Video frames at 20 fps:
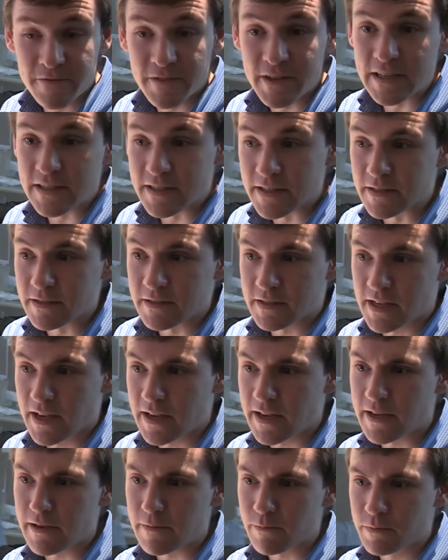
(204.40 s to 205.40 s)
feeding
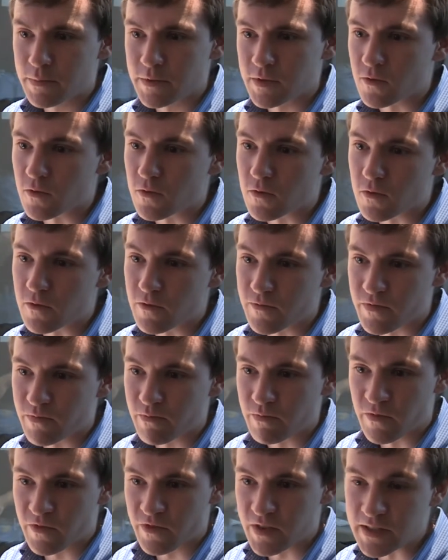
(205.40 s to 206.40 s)
tapes or
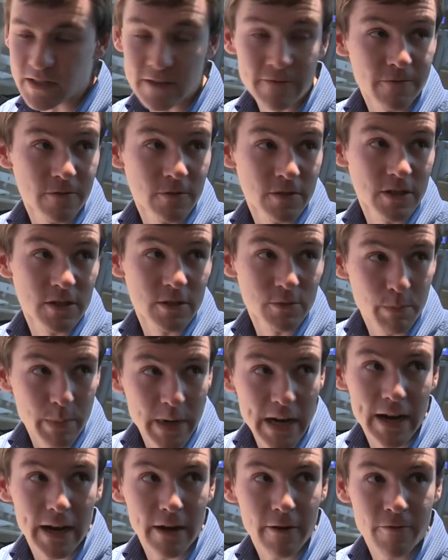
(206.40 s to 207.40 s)
feeding
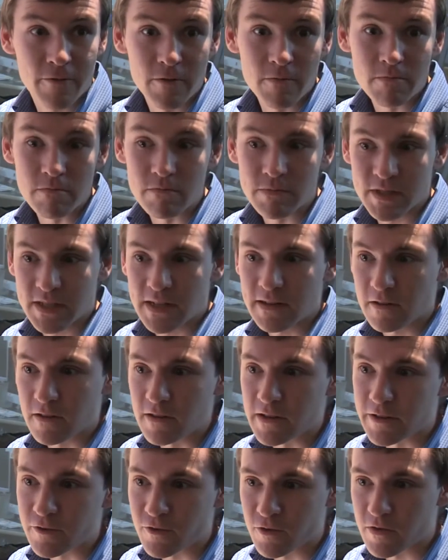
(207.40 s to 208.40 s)
footage back from
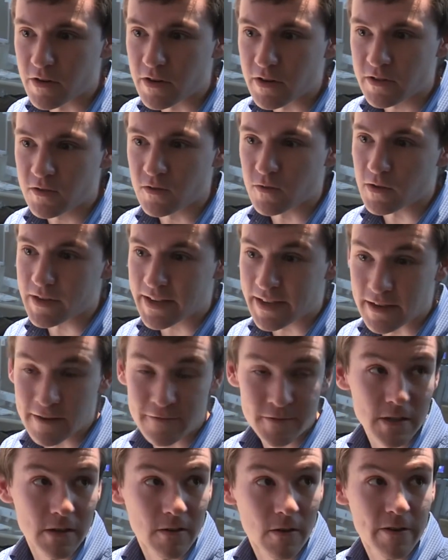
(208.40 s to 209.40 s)
satellite trucks or
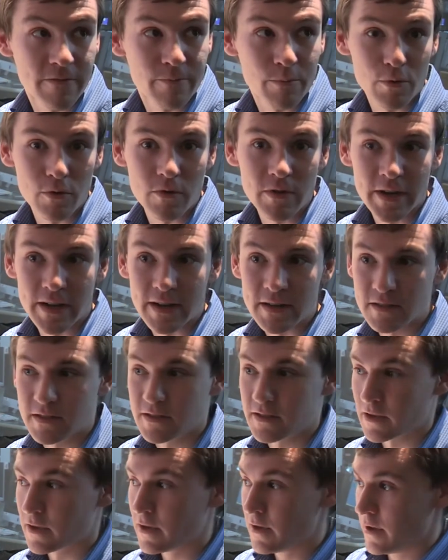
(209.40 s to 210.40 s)
looking after live
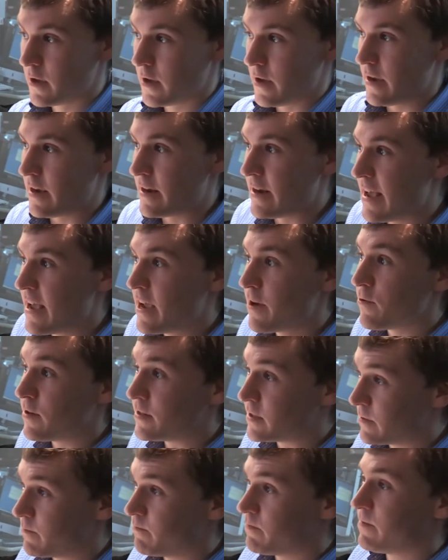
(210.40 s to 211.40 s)
broadcasts. In
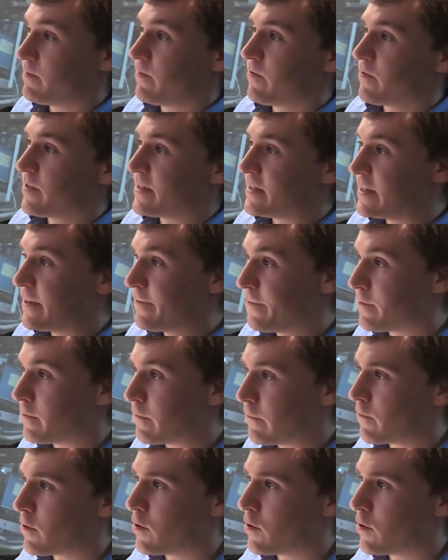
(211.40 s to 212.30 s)
here, it's a very different